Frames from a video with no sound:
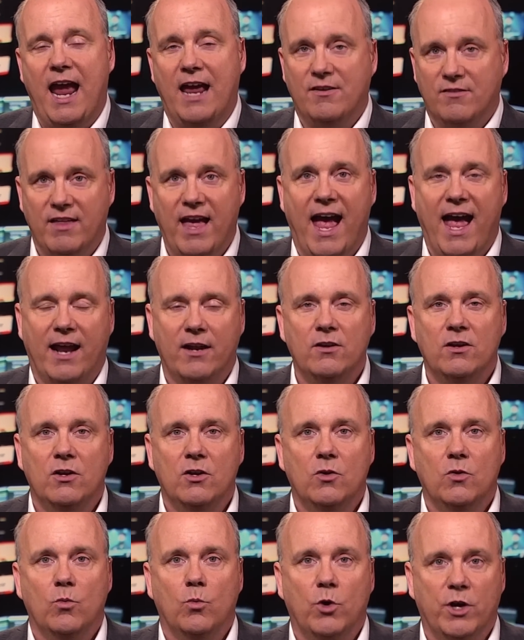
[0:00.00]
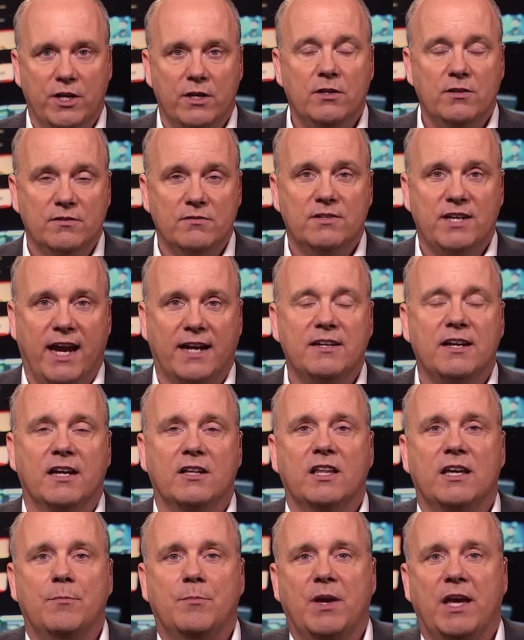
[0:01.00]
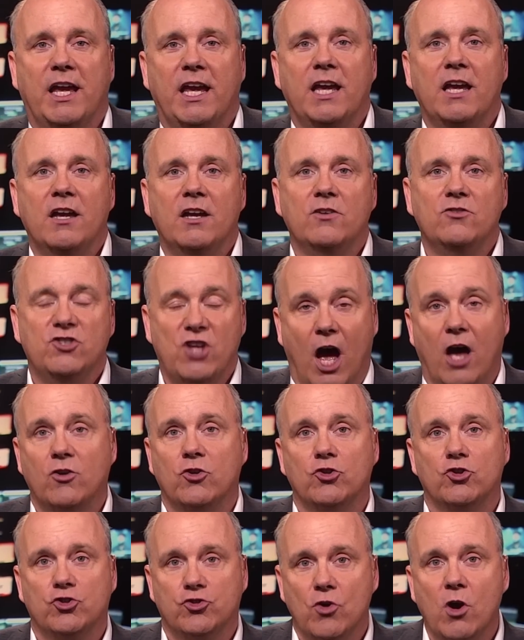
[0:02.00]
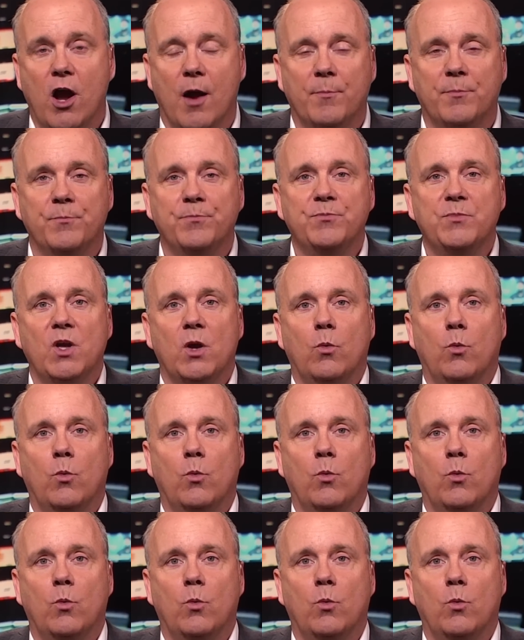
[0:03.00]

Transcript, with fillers: And that would technically be Donald Trump,